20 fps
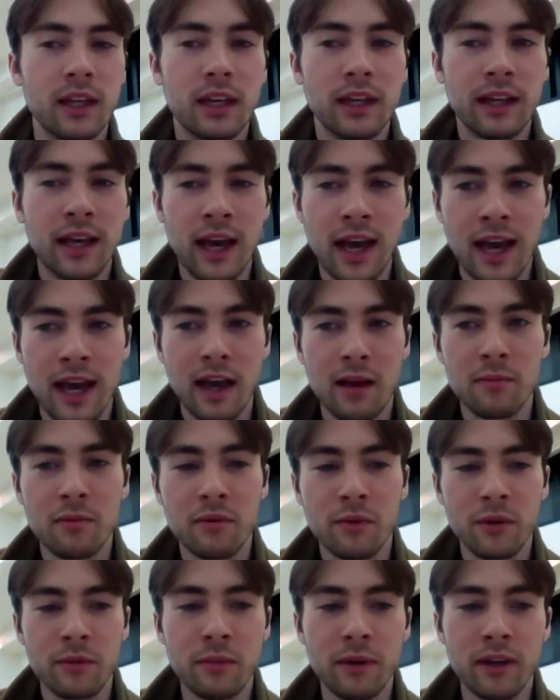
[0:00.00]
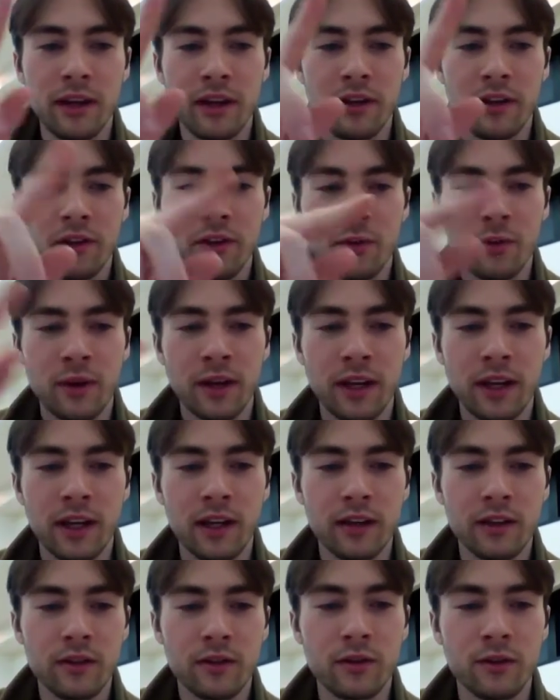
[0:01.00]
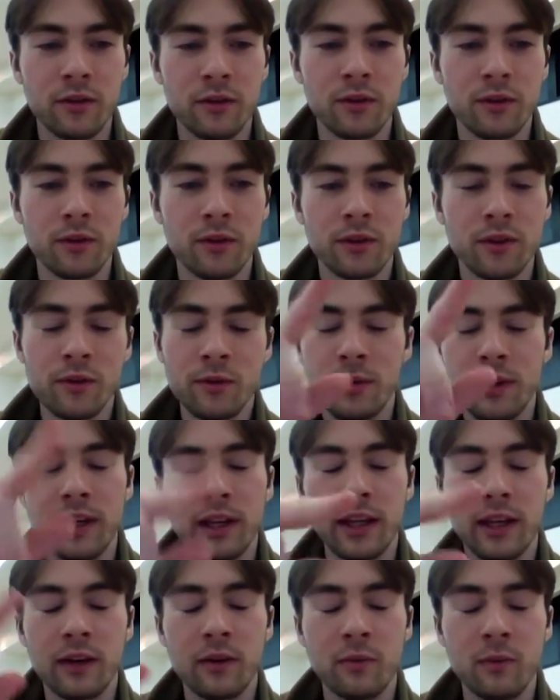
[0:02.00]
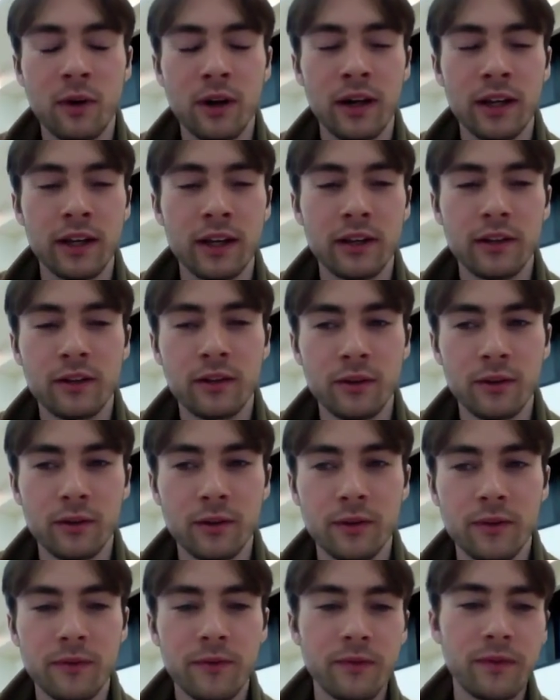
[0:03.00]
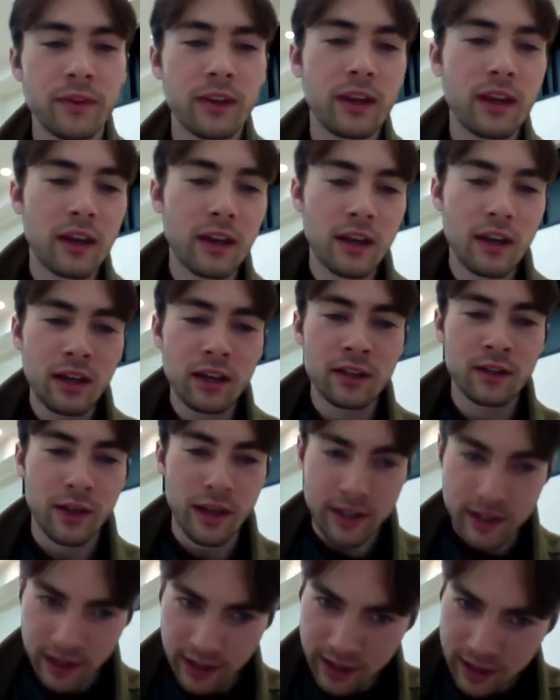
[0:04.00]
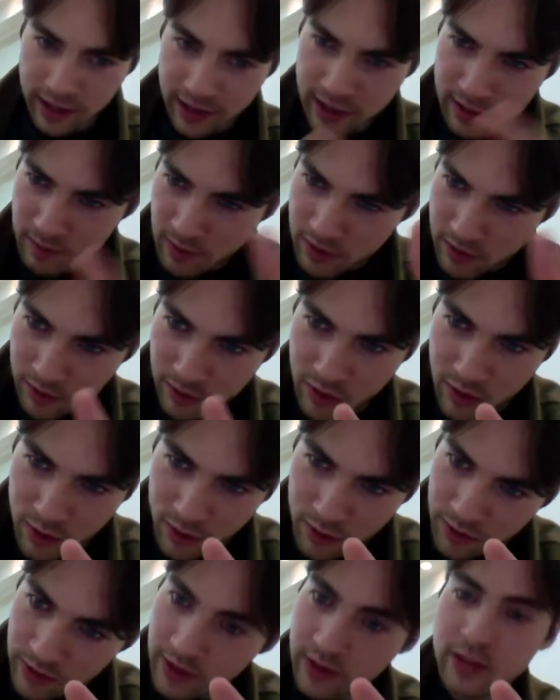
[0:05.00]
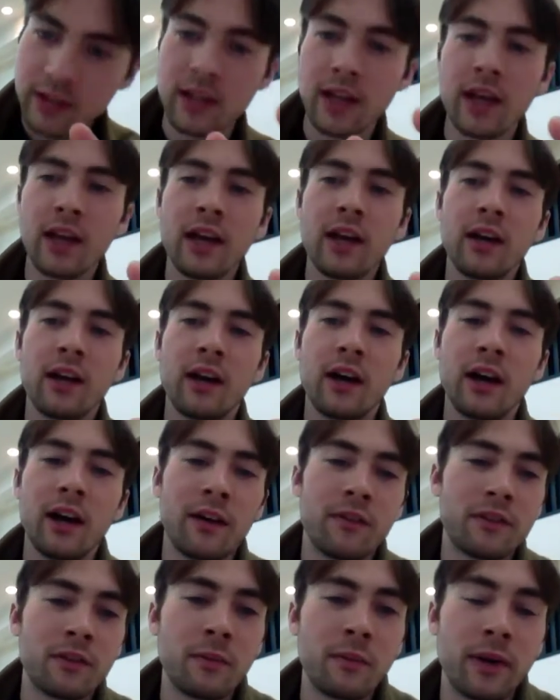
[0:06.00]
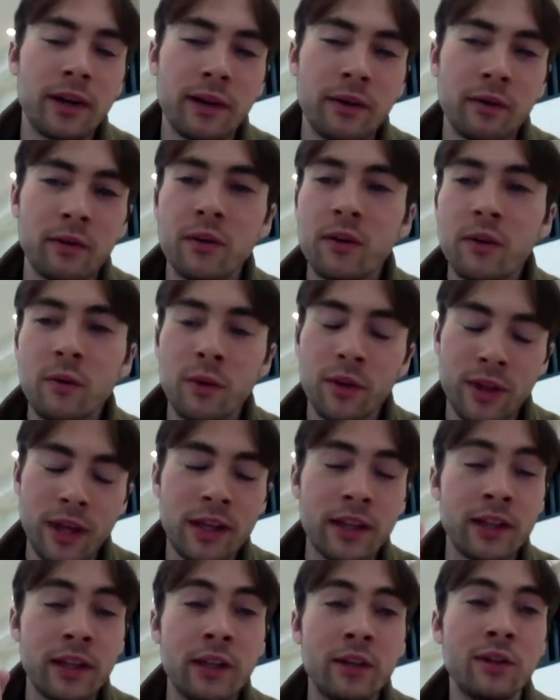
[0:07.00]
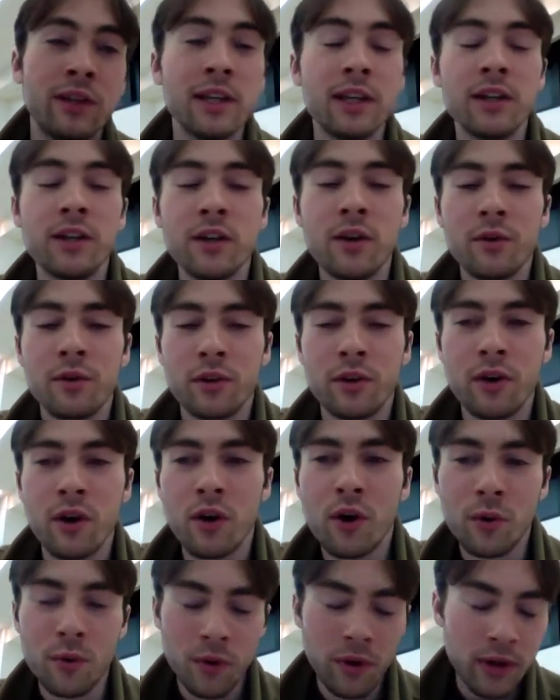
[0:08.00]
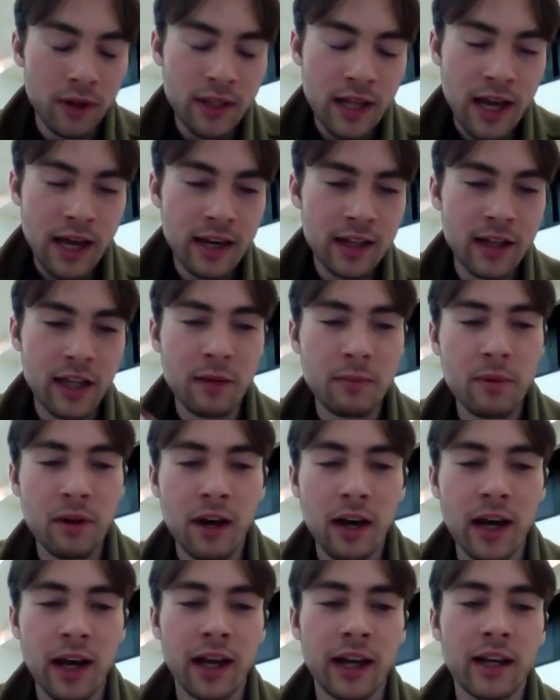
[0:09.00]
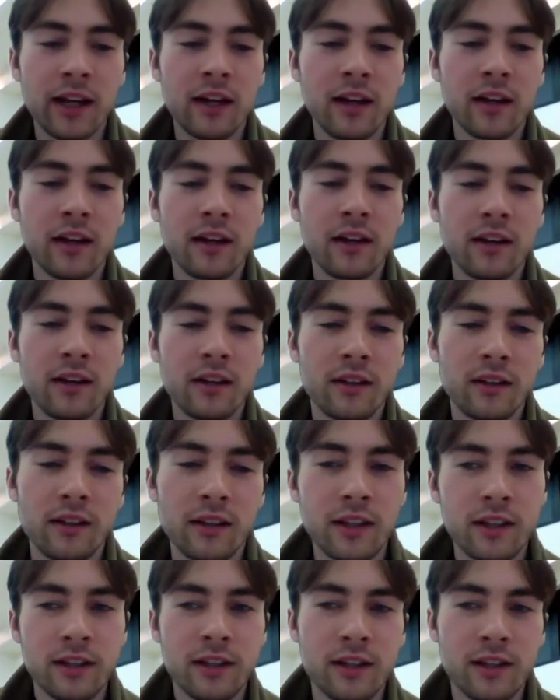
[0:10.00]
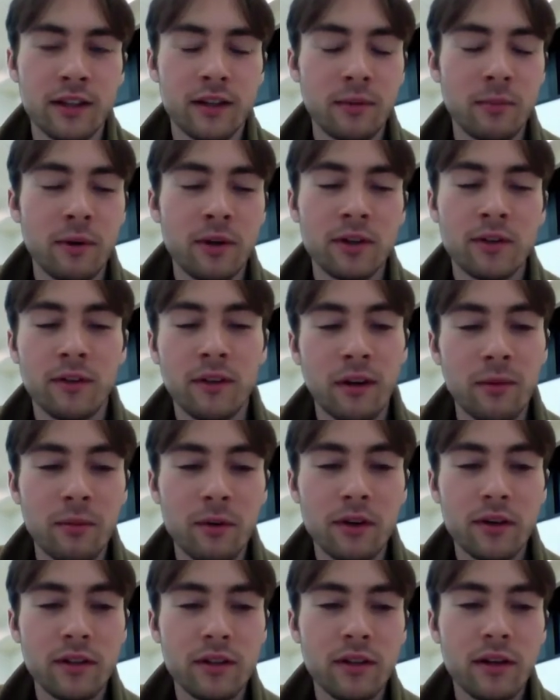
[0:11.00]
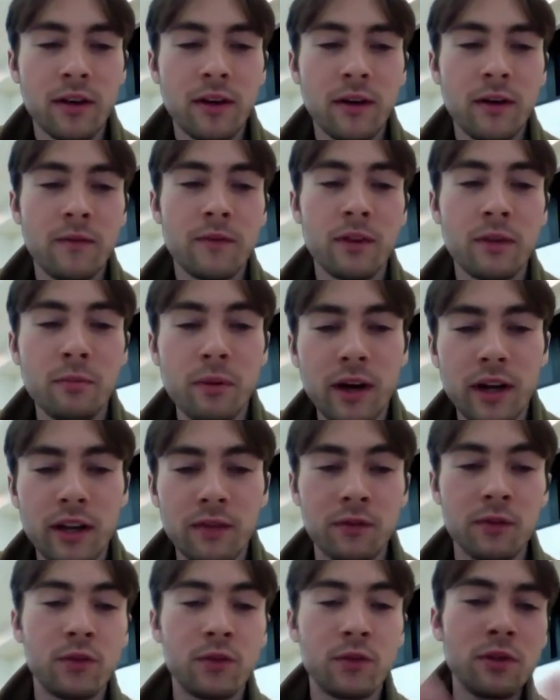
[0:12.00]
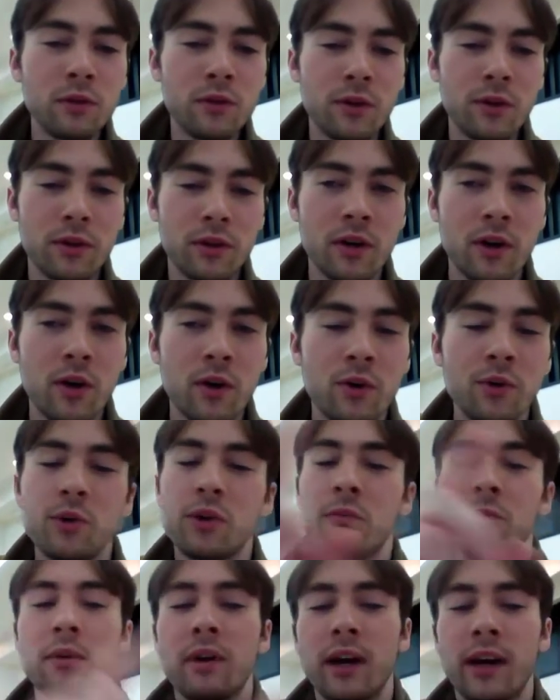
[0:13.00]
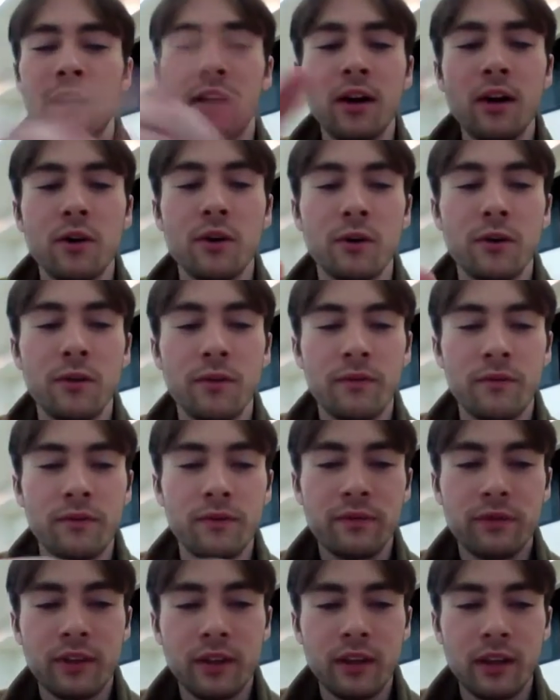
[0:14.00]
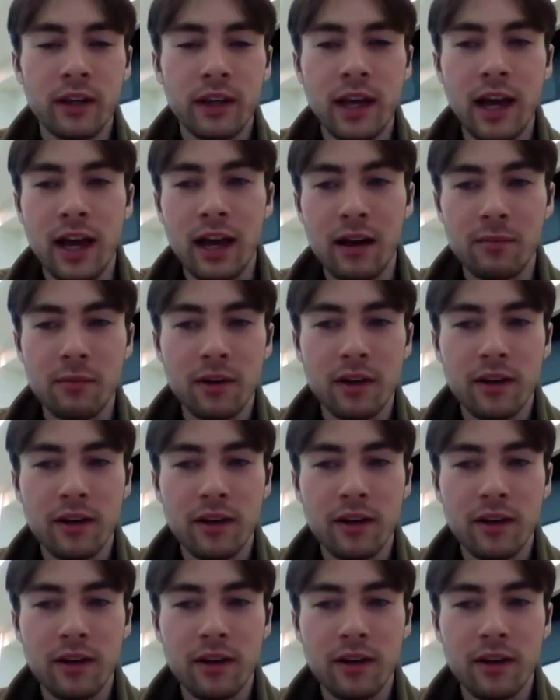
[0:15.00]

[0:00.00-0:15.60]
cab would be 3, 2, 3, 1, 2. So that's like a special code that if somebody that didn't know the code looked at it, they'd be like, this is a bunch of numbers. But if you do know the code, you can be like, oh, cab.